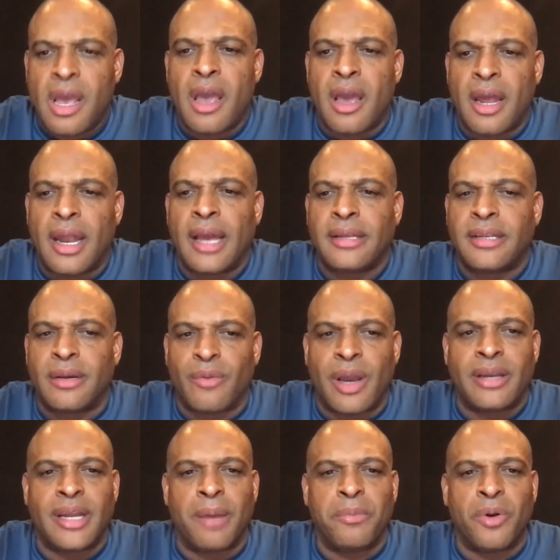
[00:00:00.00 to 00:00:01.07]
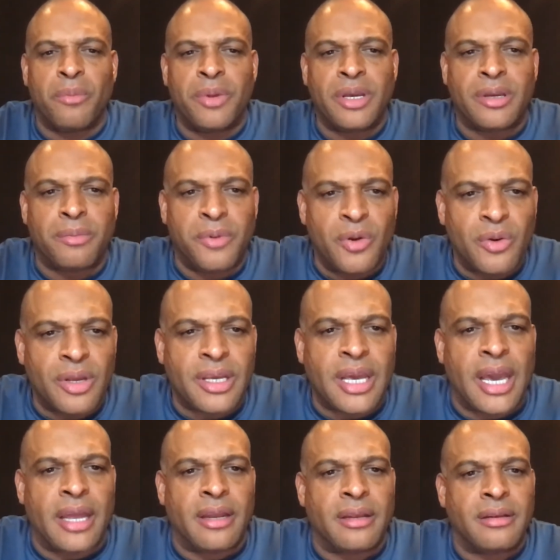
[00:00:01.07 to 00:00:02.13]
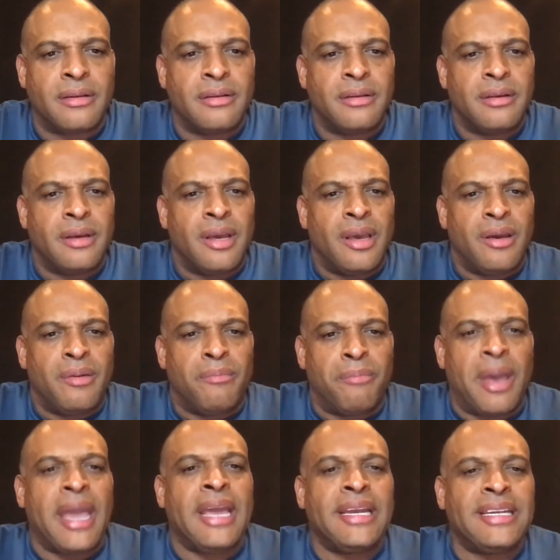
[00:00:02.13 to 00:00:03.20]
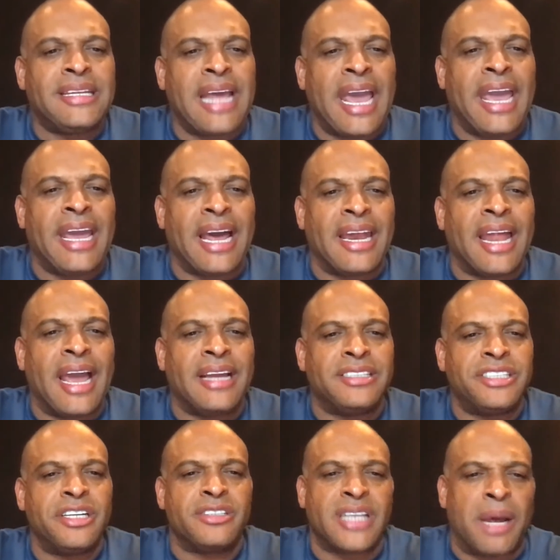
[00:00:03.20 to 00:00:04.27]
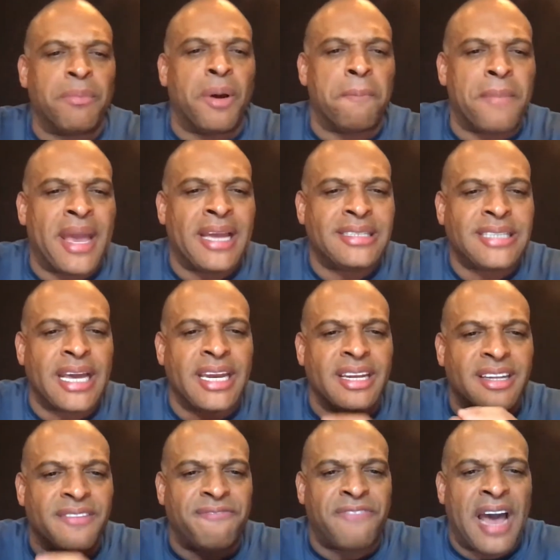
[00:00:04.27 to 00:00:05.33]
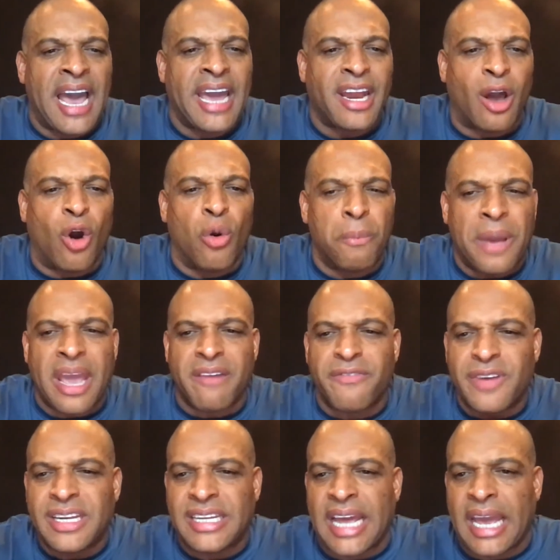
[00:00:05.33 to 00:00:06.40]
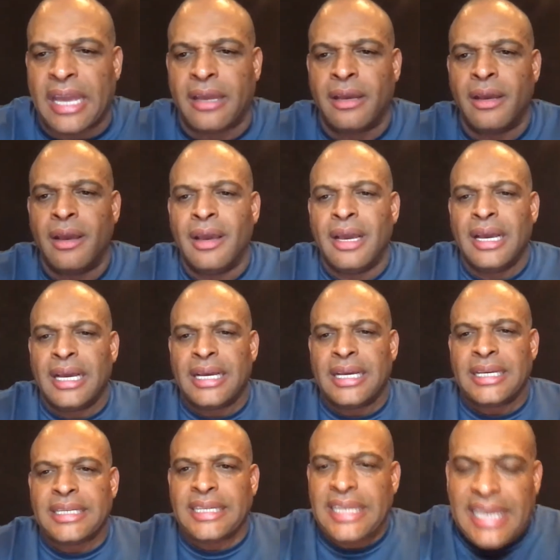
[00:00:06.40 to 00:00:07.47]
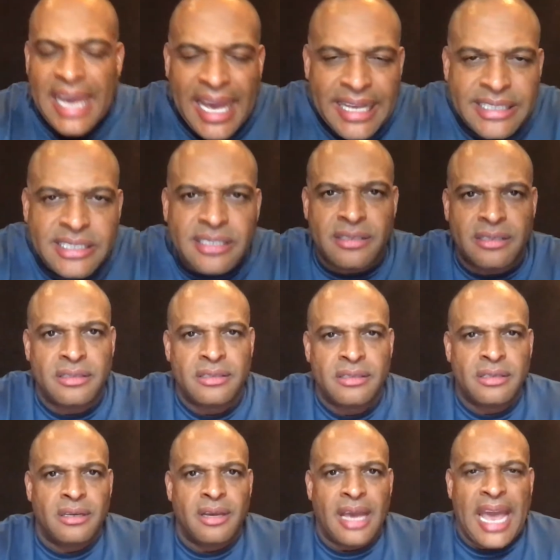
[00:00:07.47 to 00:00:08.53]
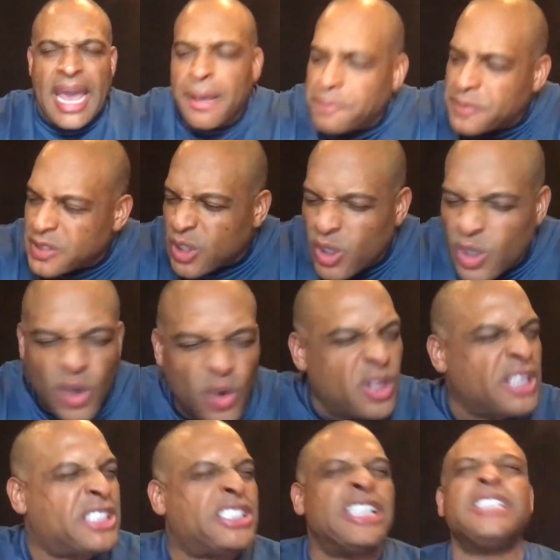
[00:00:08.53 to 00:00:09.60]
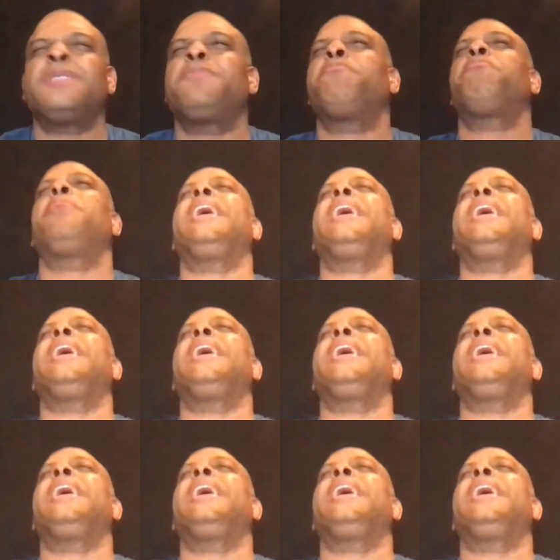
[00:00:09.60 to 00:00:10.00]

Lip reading: Yeah, I like that. Right now, I'm going to be communicating. I like Jill, so I'm going to maintain a defiant hope every day. Yes. Absolutely. Just